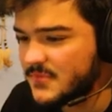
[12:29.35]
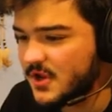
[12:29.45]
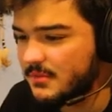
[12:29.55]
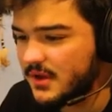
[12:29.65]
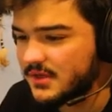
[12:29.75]

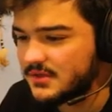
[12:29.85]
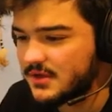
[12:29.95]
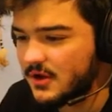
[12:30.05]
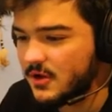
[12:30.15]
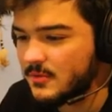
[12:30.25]
Come on.
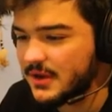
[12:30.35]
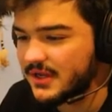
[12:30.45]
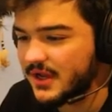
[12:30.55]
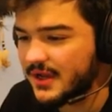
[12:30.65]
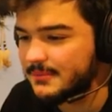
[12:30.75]
Oh my
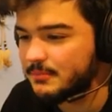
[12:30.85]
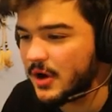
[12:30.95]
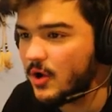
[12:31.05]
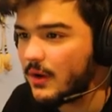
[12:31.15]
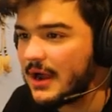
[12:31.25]
god.
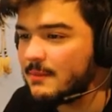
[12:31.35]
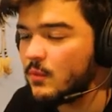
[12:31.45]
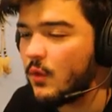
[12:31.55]
Bro, I'm